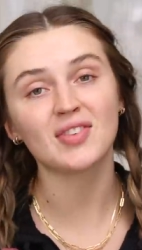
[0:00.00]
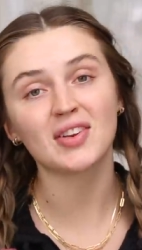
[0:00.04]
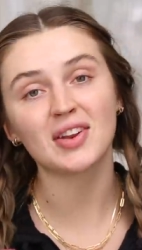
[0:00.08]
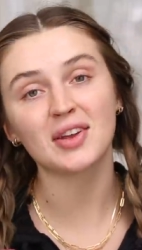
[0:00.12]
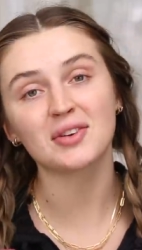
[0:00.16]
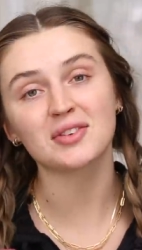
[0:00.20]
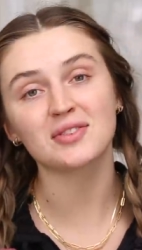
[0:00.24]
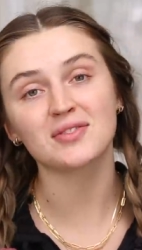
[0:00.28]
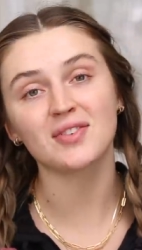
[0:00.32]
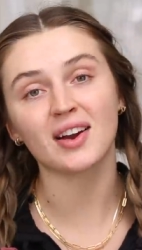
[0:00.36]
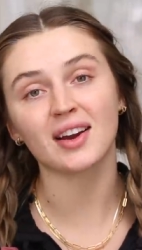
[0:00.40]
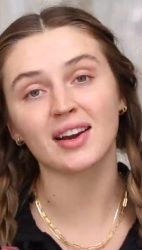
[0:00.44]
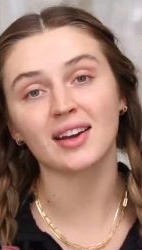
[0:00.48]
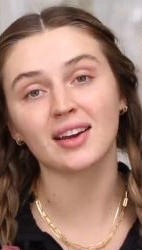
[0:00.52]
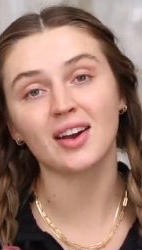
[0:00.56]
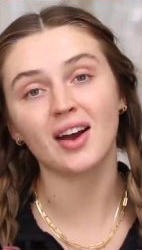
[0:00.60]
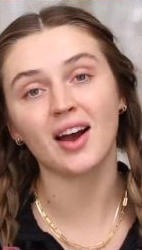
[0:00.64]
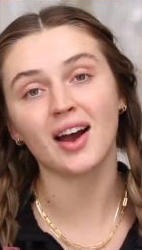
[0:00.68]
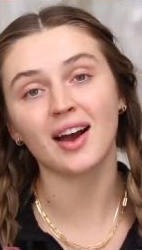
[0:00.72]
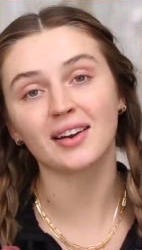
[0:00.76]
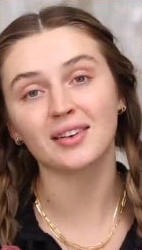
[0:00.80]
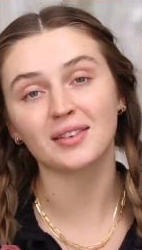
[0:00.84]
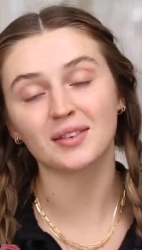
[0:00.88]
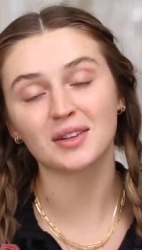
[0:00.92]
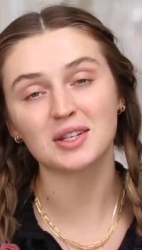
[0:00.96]
video is very
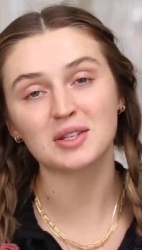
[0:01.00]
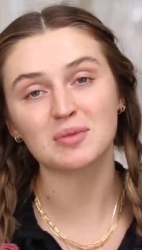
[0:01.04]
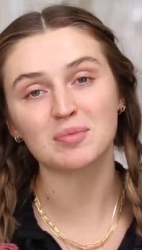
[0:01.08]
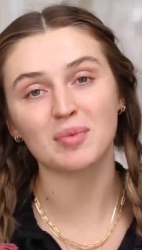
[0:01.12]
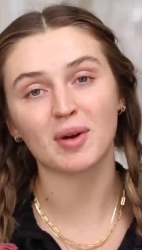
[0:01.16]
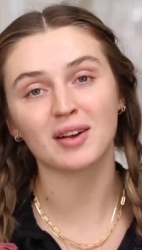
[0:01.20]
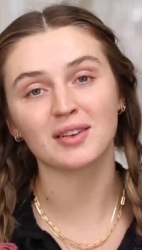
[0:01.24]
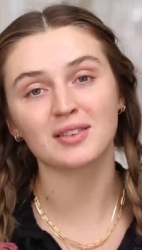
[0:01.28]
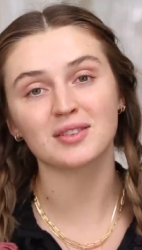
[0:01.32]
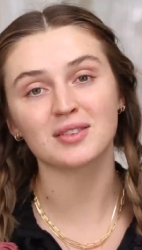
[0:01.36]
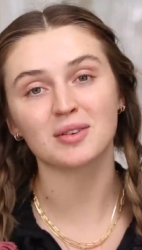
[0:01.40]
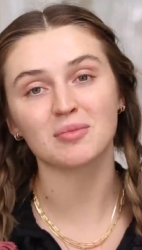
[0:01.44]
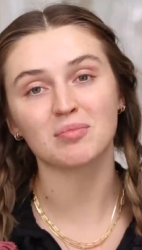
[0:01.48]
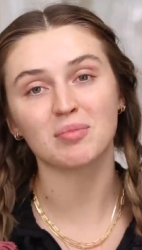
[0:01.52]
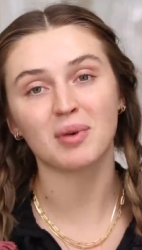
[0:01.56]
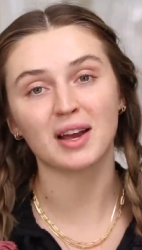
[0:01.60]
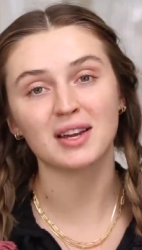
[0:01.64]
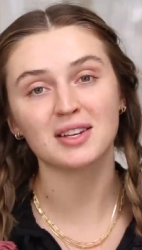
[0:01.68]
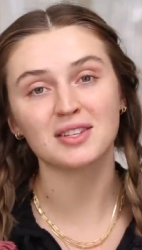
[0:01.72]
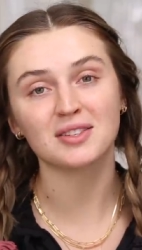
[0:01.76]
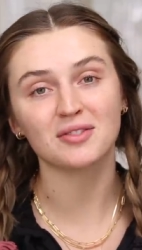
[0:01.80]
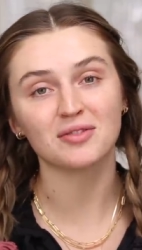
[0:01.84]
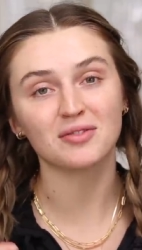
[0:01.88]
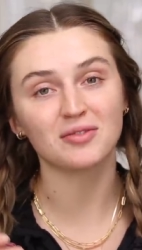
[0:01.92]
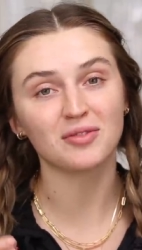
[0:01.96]
kindly sponsored by
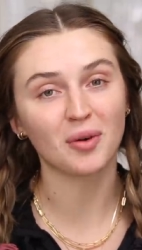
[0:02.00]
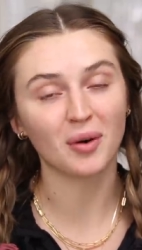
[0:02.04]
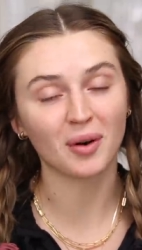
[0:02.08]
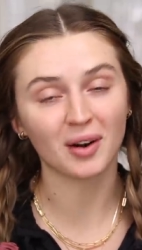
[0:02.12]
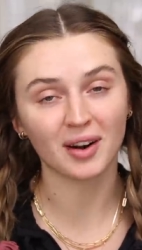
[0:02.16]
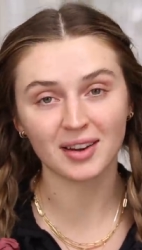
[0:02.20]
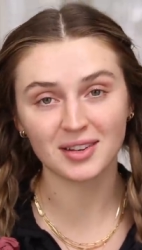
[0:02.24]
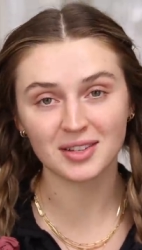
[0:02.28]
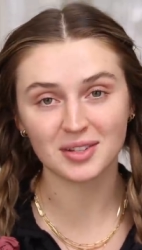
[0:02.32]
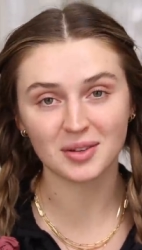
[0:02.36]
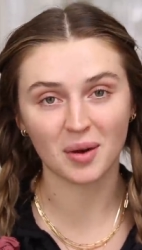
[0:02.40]
Sephora.